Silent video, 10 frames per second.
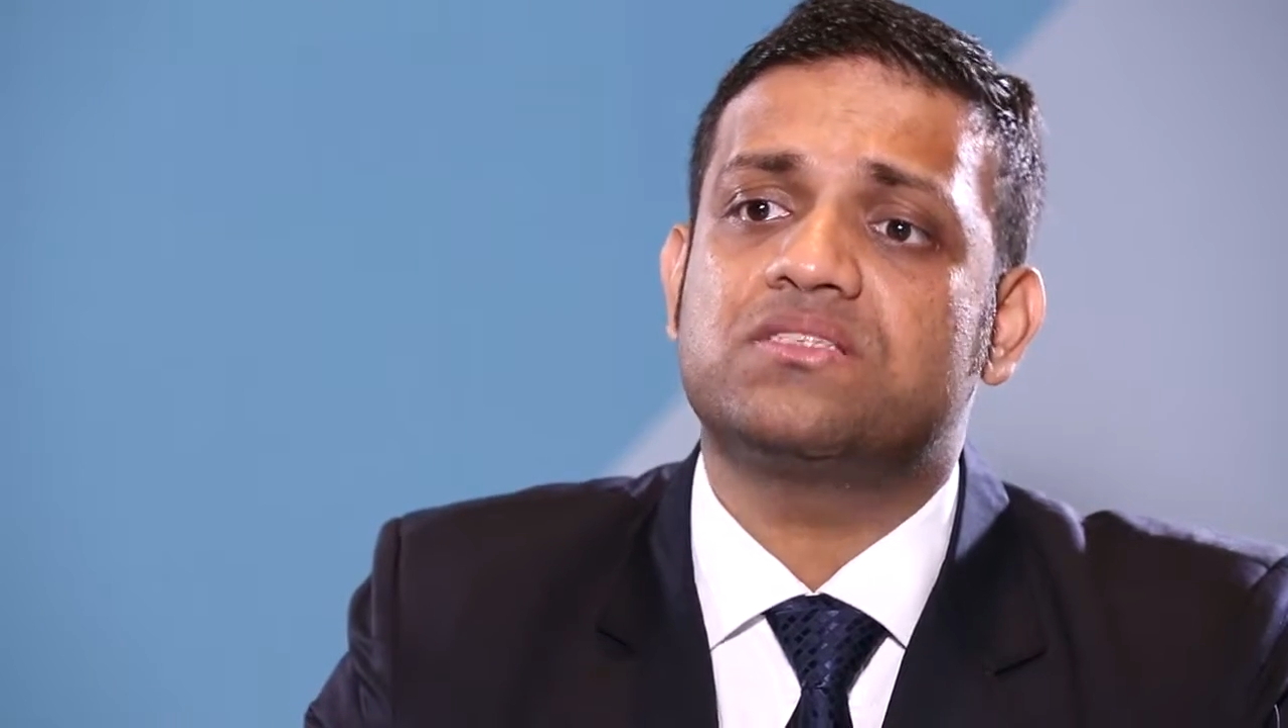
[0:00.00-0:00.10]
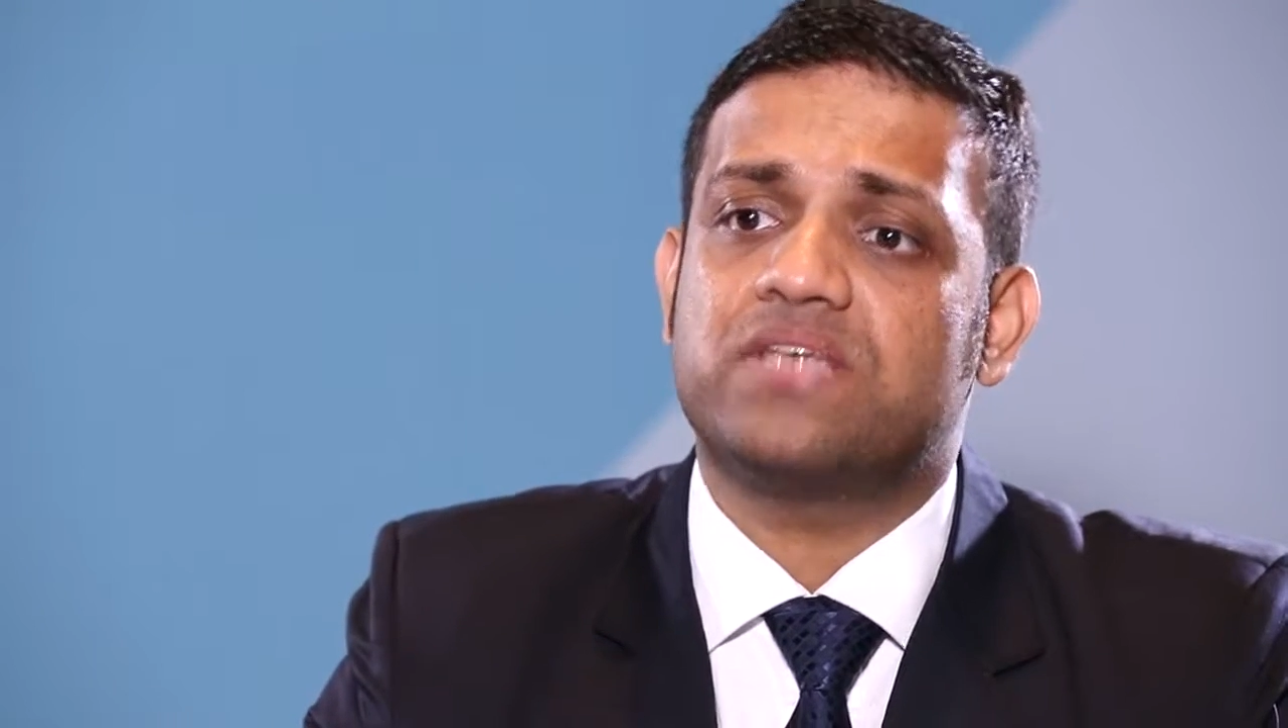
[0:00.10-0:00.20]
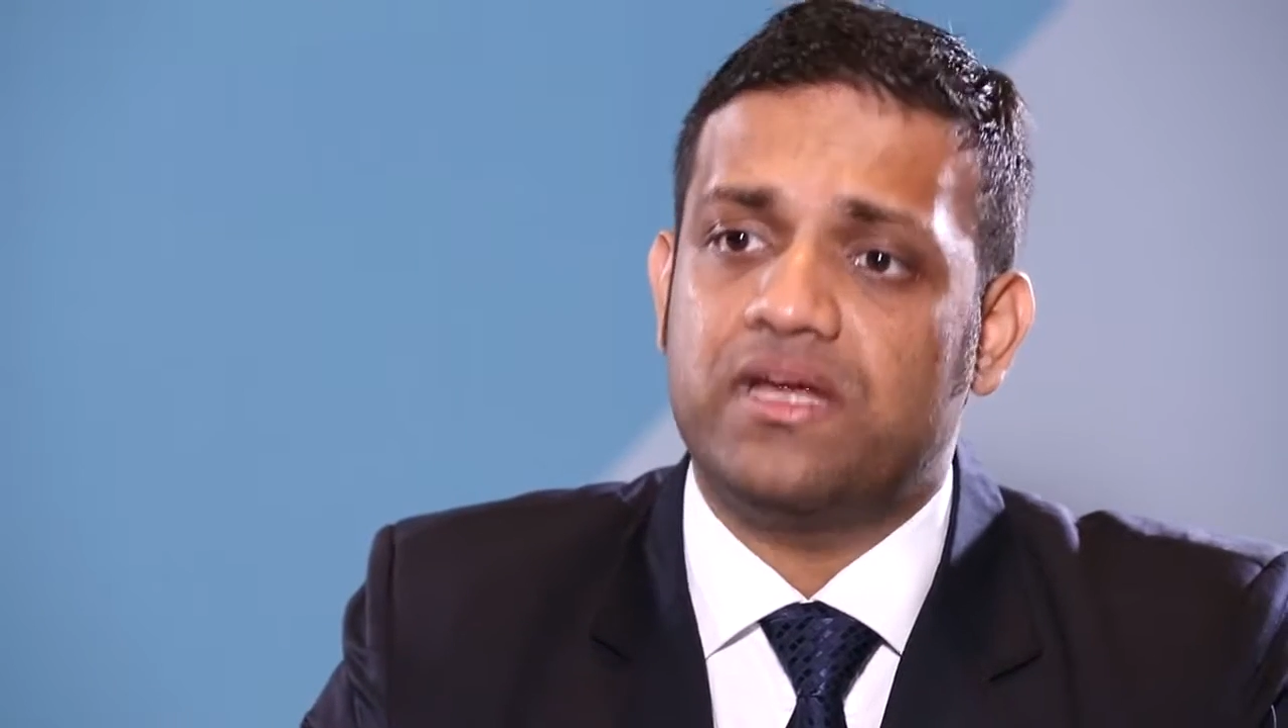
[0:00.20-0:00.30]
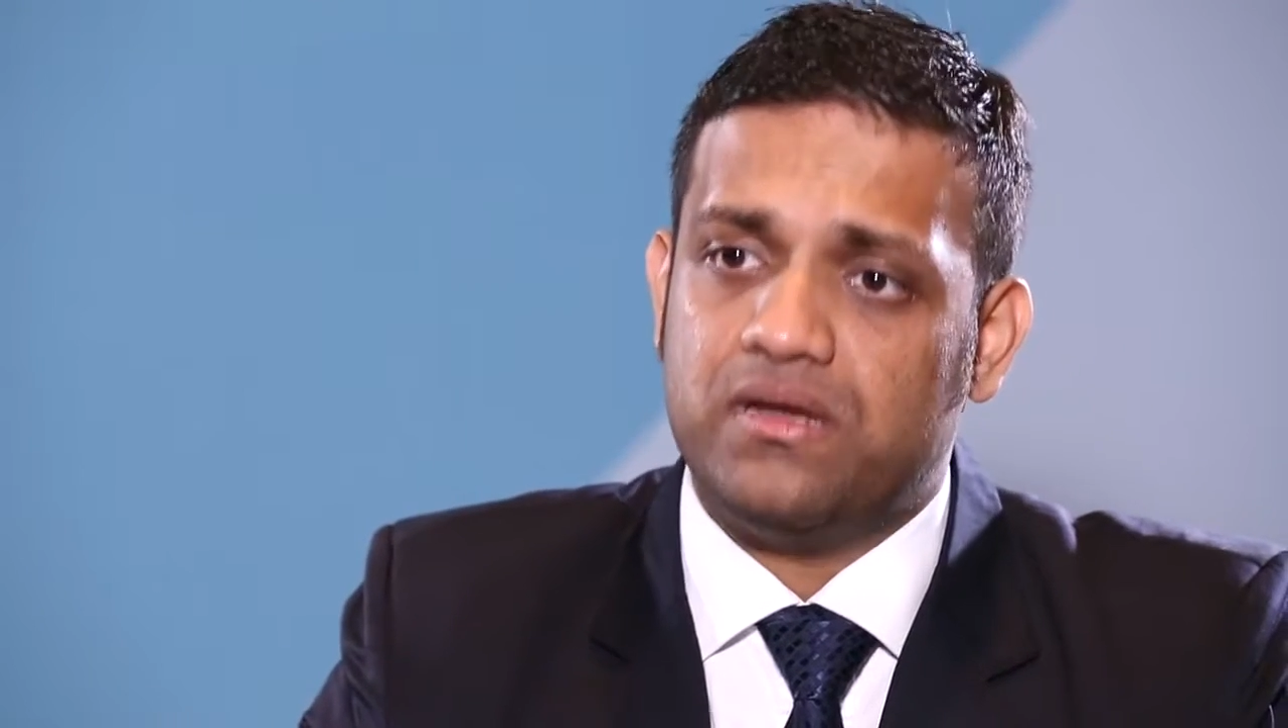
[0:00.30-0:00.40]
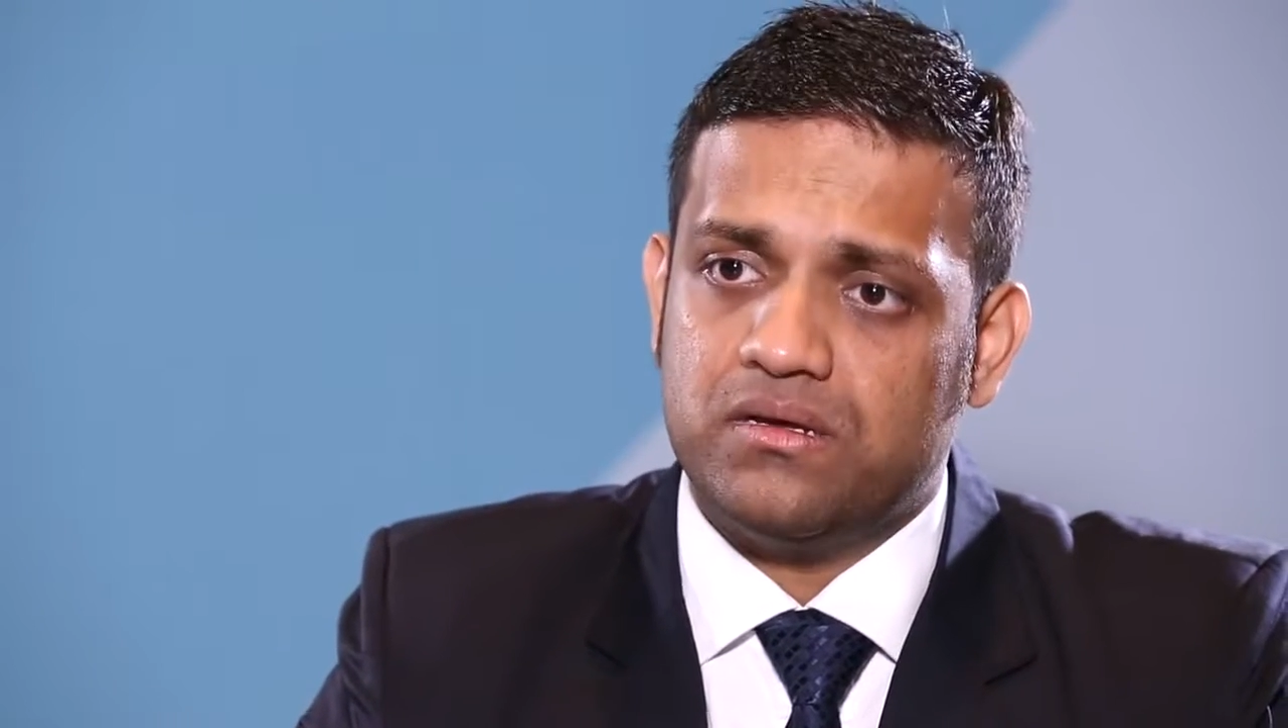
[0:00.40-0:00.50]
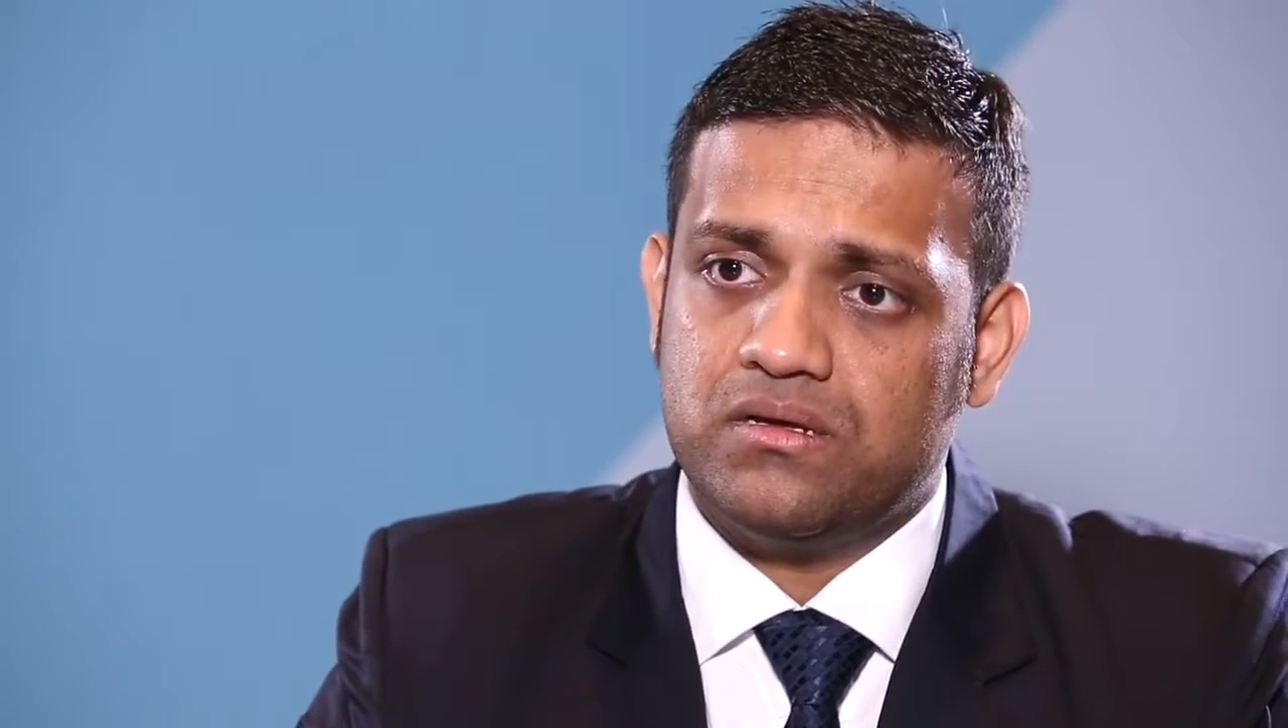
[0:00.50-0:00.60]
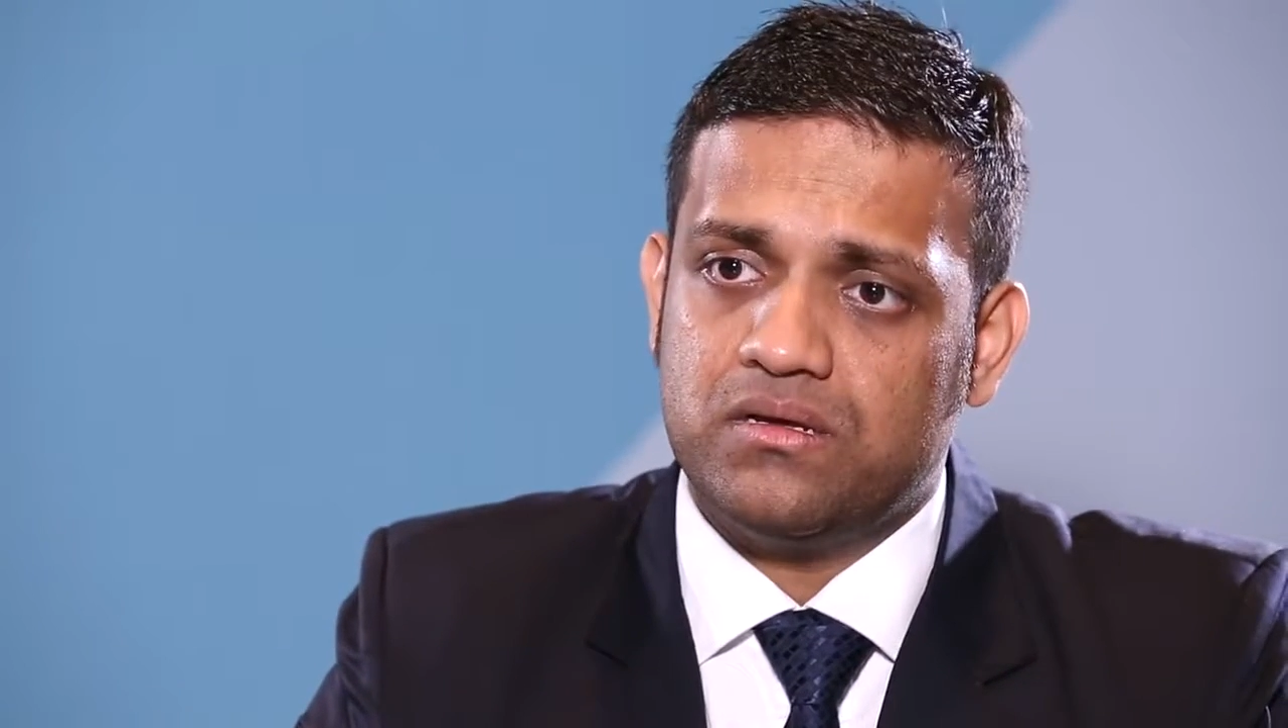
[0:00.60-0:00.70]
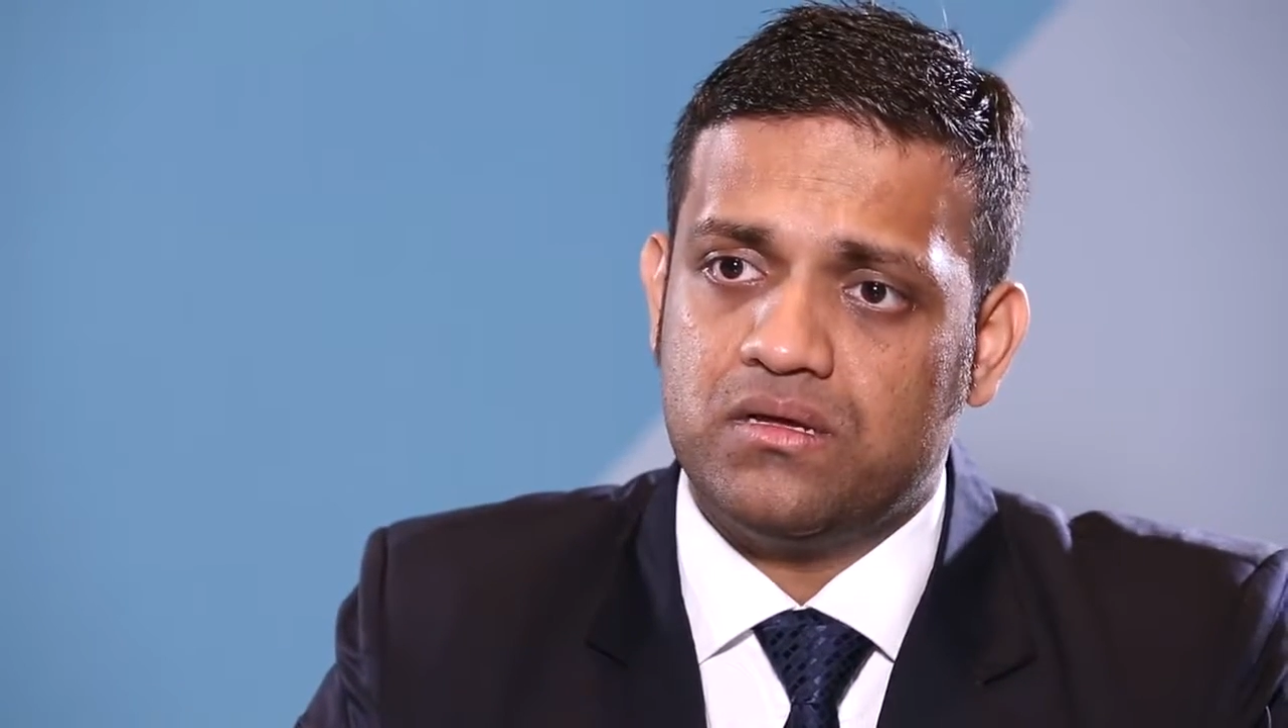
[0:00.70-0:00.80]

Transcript: site.